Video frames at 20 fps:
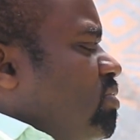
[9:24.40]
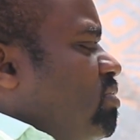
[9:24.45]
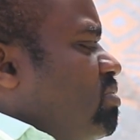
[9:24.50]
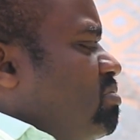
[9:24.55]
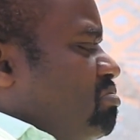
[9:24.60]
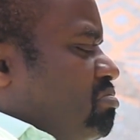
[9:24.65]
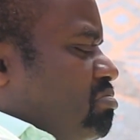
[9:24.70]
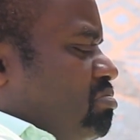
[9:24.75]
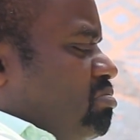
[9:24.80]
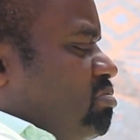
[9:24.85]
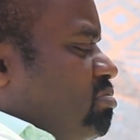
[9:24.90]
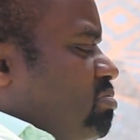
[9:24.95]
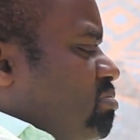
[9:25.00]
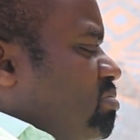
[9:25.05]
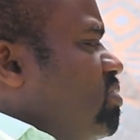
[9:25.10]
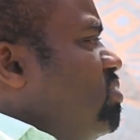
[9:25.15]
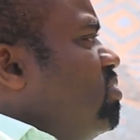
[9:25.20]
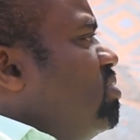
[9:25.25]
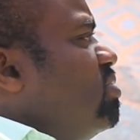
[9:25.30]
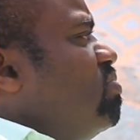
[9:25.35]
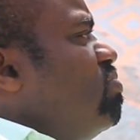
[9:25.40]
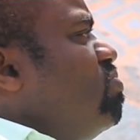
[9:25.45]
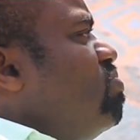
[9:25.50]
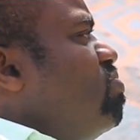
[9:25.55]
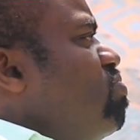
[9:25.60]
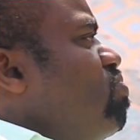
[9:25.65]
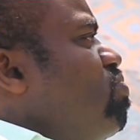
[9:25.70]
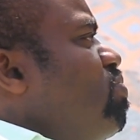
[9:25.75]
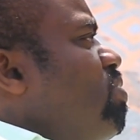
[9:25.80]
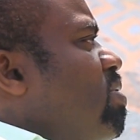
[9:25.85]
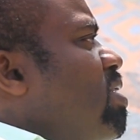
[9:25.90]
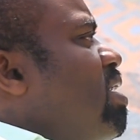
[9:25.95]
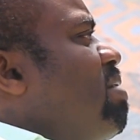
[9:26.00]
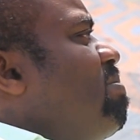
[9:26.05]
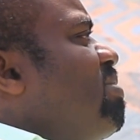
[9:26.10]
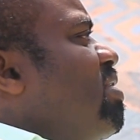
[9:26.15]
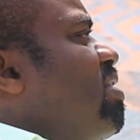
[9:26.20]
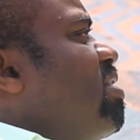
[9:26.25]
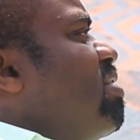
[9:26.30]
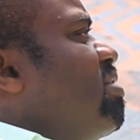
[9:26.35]
targeting. Because who will
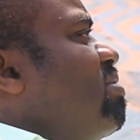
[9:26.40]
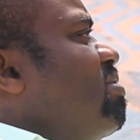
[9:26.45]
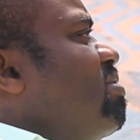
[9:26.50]
come there?